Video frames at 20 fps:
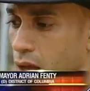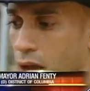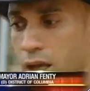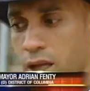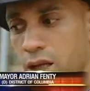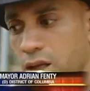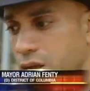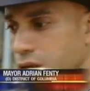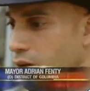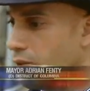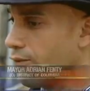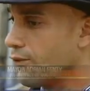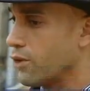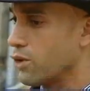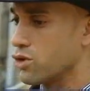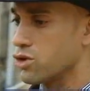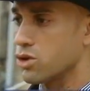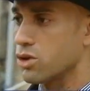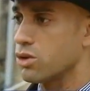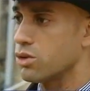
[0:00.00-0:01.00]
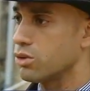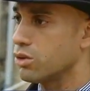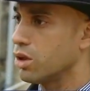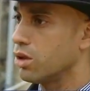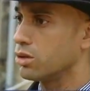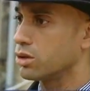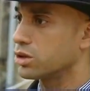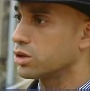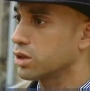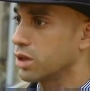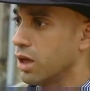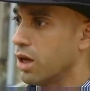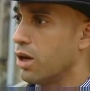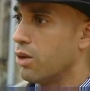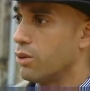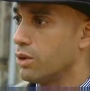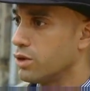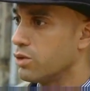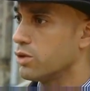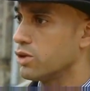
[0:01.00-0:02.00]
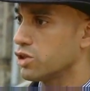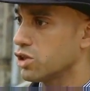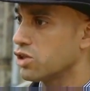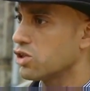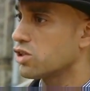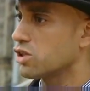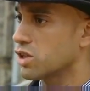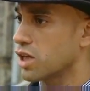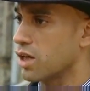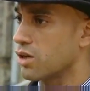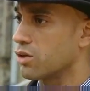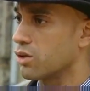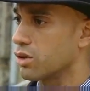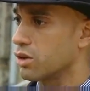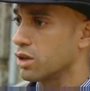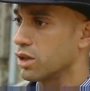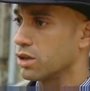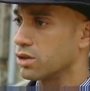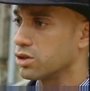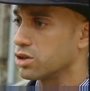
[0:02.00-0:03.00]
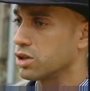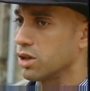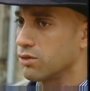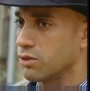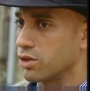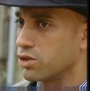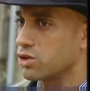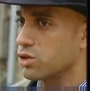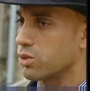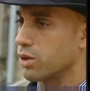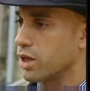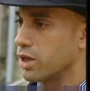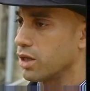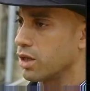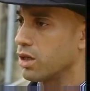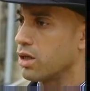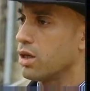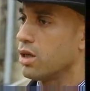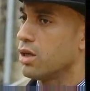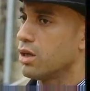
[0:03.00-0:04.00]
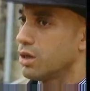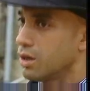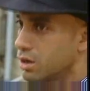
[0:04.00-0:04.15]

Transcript: And then in the future, who knows? Yeah, we, we should sit down early and see if there's a way to